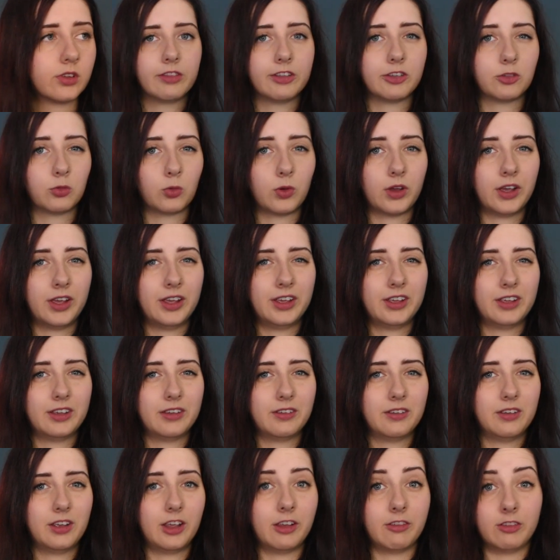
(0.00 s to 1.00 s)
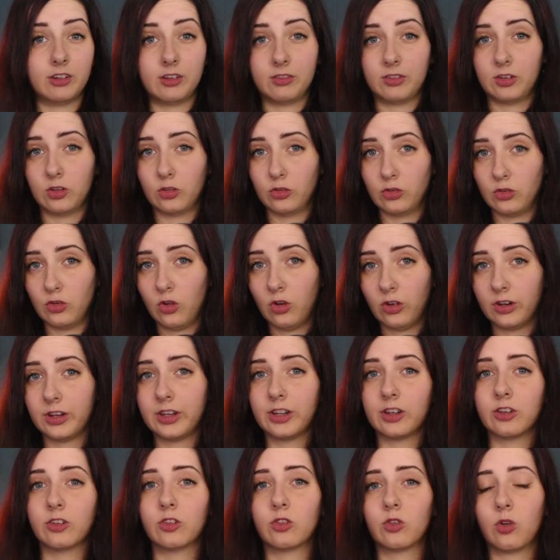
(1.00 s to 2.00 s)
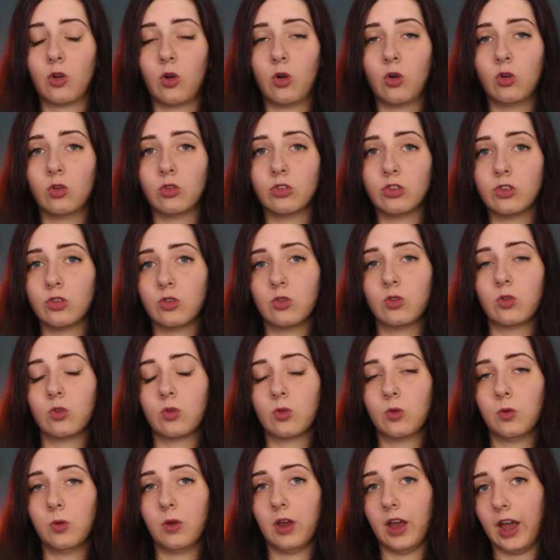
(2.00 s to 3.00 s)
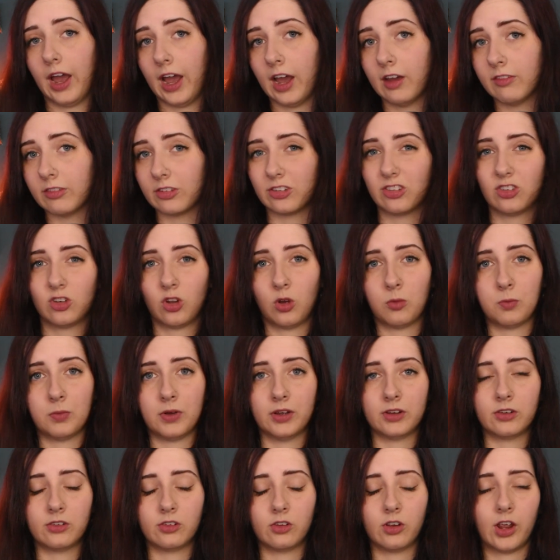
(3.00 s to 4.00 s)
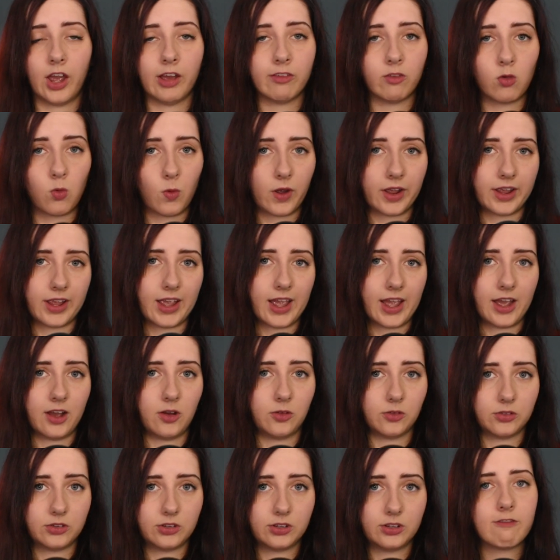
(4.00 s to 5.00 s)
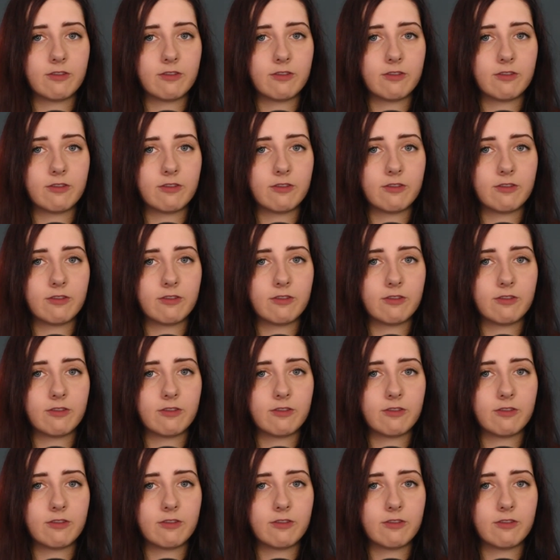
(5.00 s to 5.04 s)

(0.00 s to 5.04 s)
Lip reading: This way, even if you're not in control, you have a stop button, you have a way out.